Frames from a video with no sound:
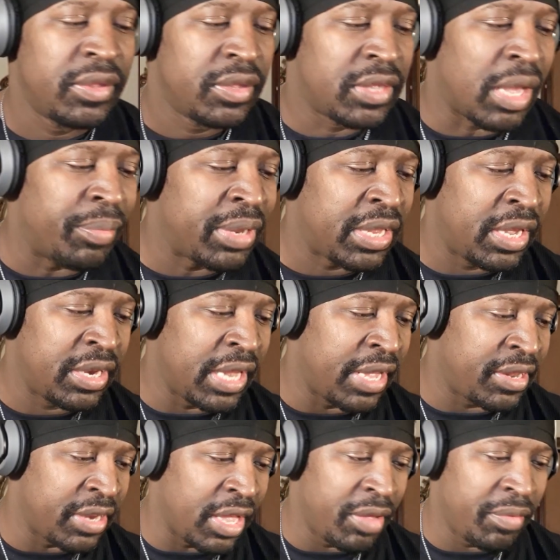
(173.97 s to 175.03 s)
Coming in
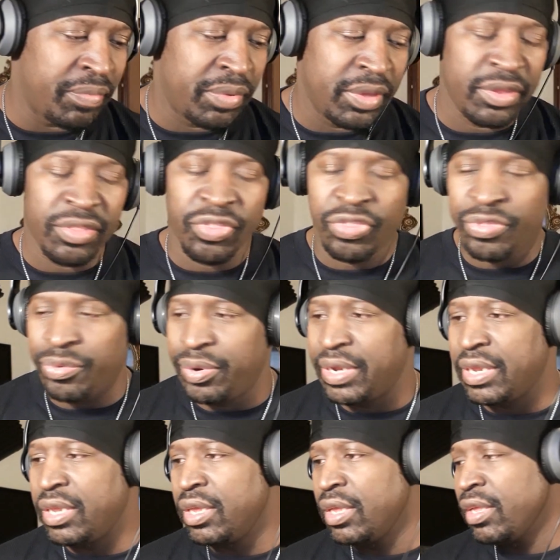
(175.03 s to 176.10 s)
at number
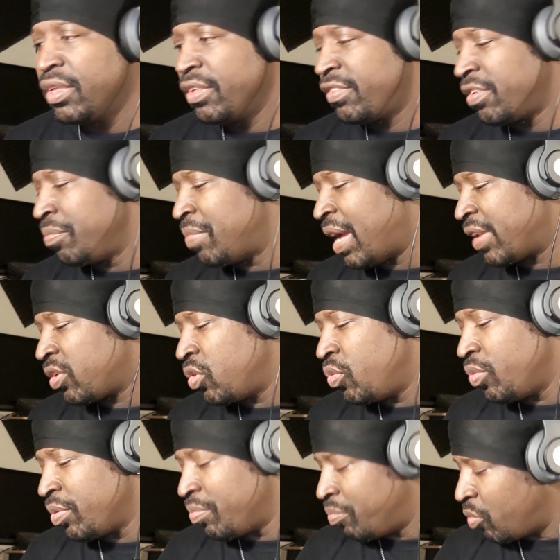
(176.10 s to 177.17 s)
three, somebody who
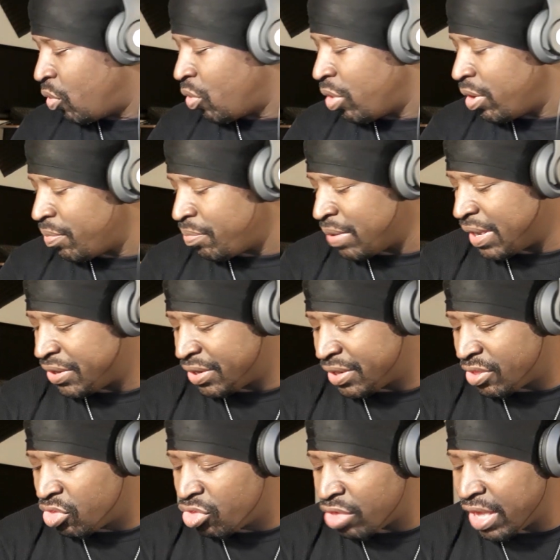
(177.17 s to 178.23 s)
was more better
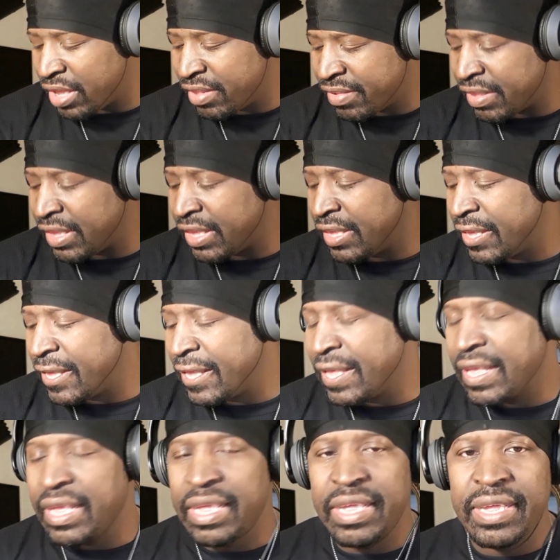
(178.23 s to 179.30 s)
than JC,
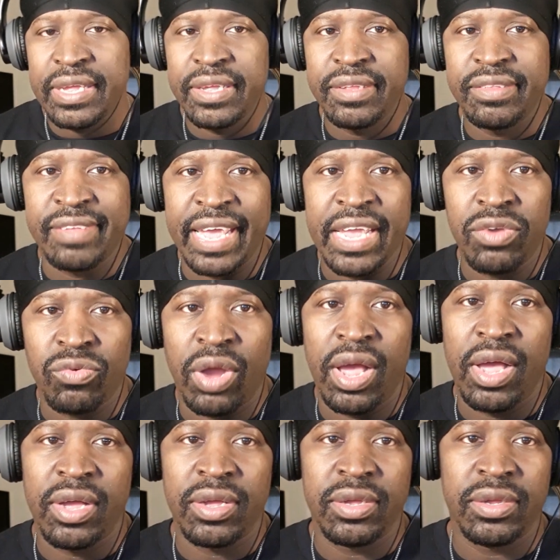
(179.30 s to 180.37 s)
Tay
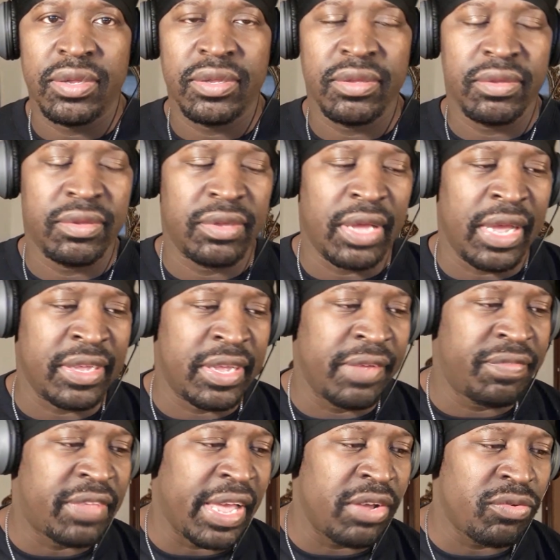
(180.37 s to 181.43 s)
Rock. I
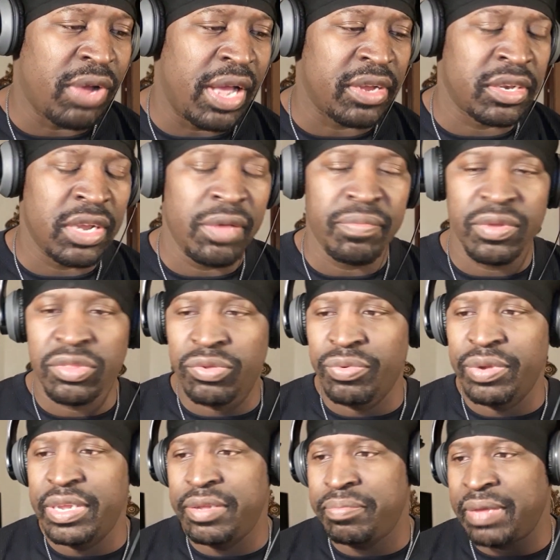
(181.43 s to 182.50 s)
give Tay Rock number
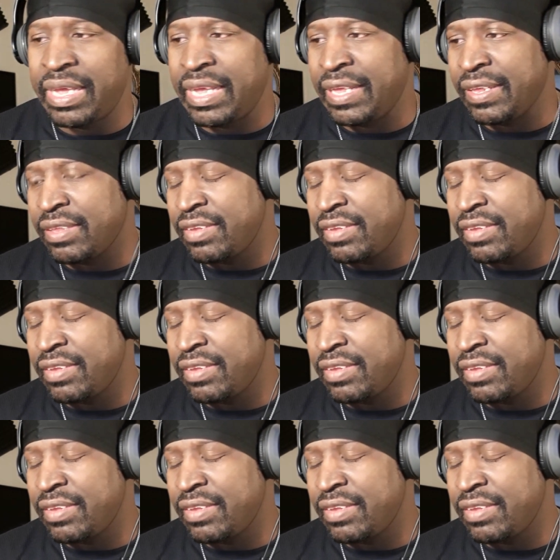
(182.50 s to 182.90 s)
three, man.